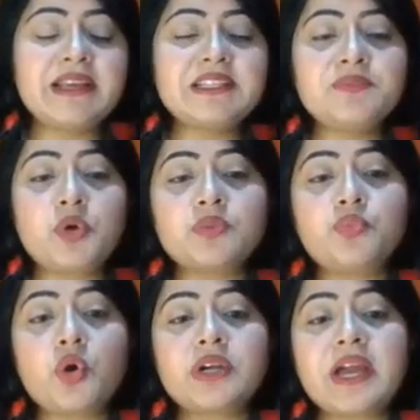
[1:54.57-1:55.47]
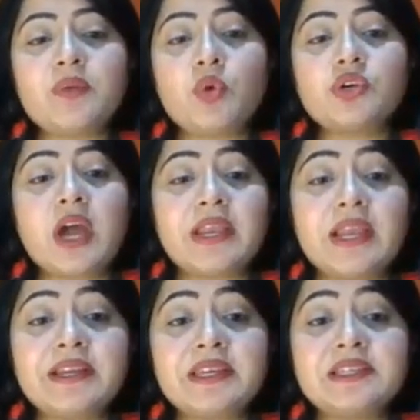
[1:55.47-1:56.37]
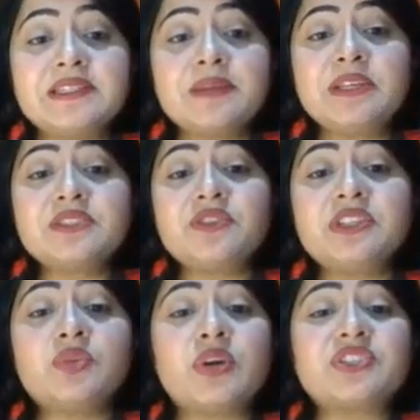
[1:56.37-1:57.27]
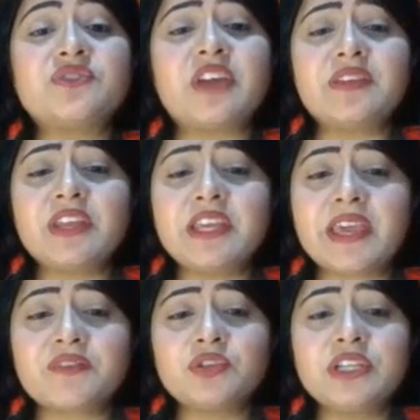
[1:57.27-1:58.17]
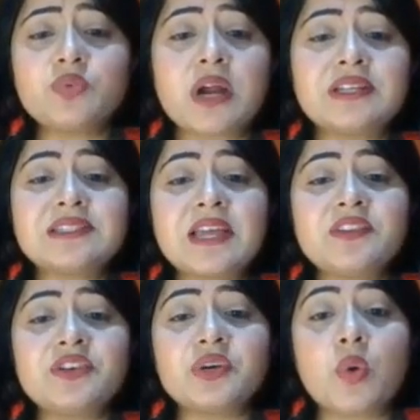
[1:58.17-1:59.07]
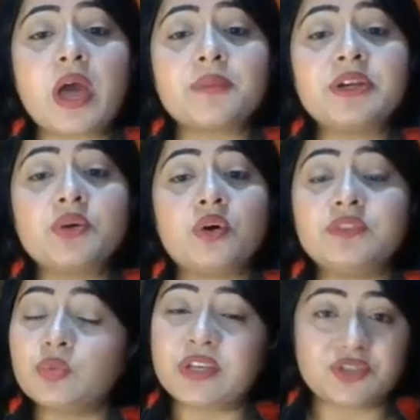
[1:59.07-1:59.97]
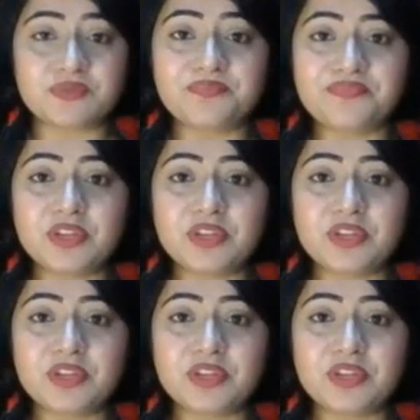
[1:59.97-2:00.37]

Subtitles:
Next important point I want to highlight is that please read the question very, very carefully to understand the requirement of the question.